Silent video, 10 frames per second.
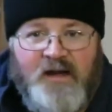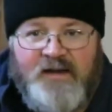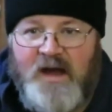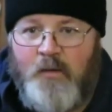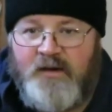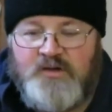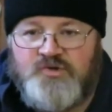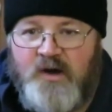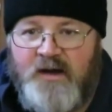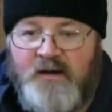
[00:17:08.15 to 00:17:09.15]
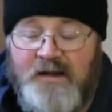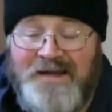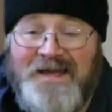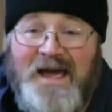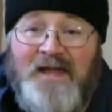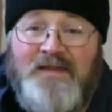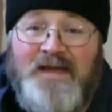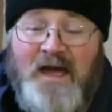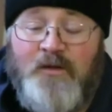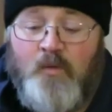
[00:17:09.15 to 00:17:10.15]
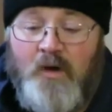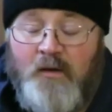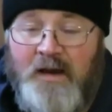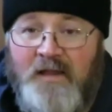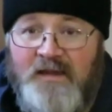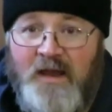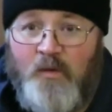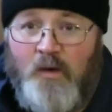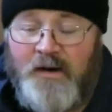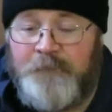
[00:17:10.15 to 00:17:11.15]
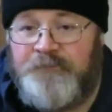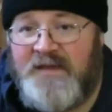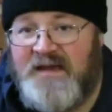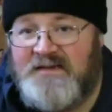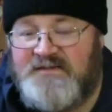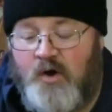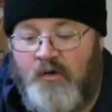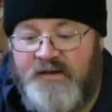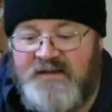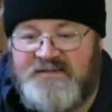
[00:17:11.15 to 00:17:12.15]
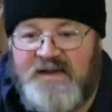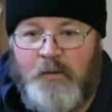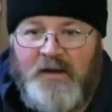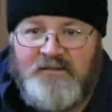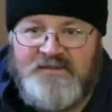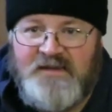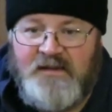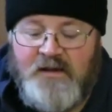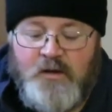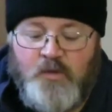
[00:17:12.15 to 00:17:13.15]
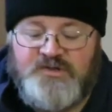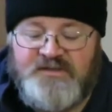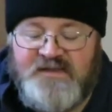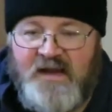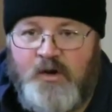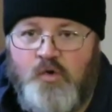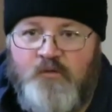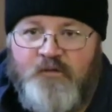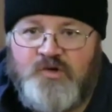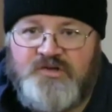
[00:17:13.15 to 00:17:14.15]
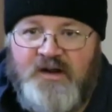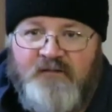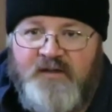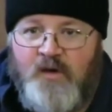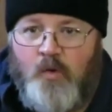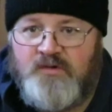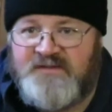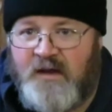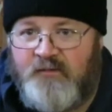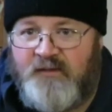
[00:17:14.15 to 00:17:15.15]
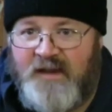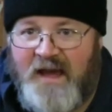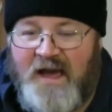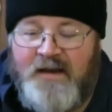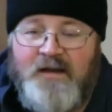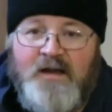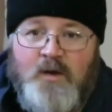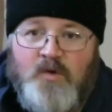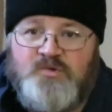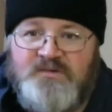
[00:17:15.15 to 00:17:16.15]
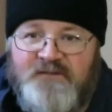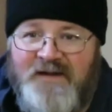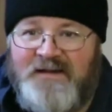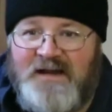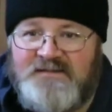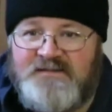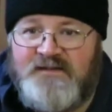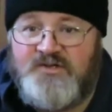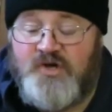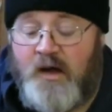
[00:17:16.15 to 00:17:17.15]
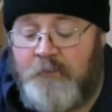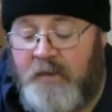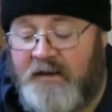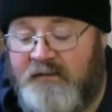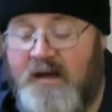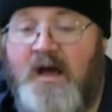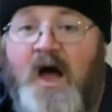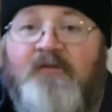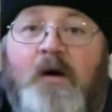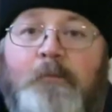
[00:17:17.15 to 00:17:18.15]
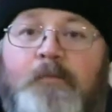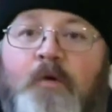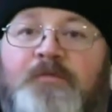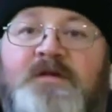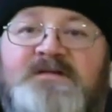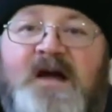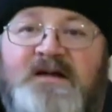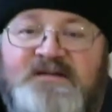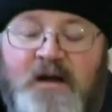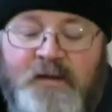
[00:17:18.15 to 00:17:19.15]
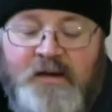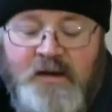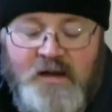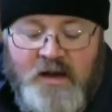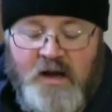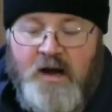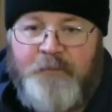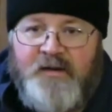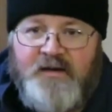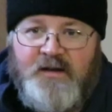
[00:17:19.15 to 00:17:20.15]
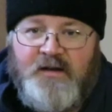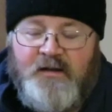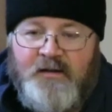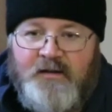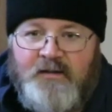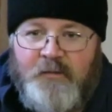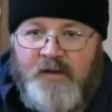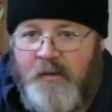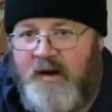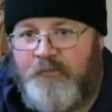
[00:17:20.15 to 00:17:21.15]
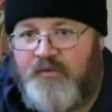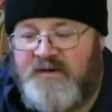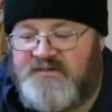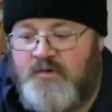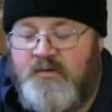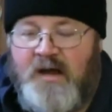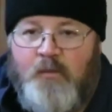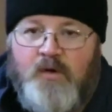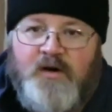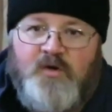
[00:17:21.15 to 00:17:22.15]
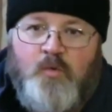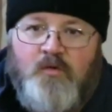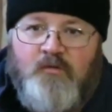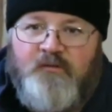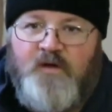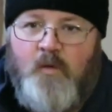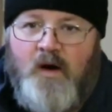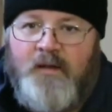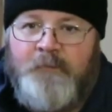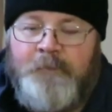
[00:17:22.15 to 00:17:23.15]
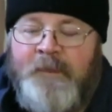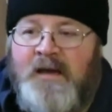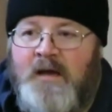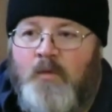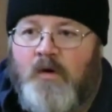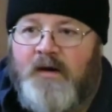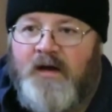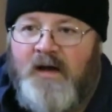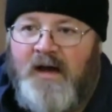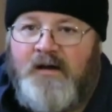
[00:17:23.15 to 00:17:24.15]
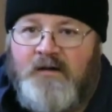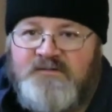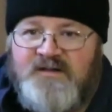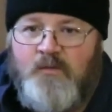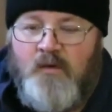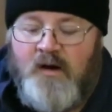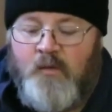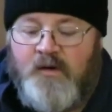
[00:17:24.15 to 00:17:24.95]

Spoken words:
I can't wait to try it. And the other one is called the Scout LT, which is a new version of the old Scout that they had, which was a fantastic slingshot. But I've got both these guys coming up pretty soon, and we're gonna do a review on them. We're gonna hike out somewhere.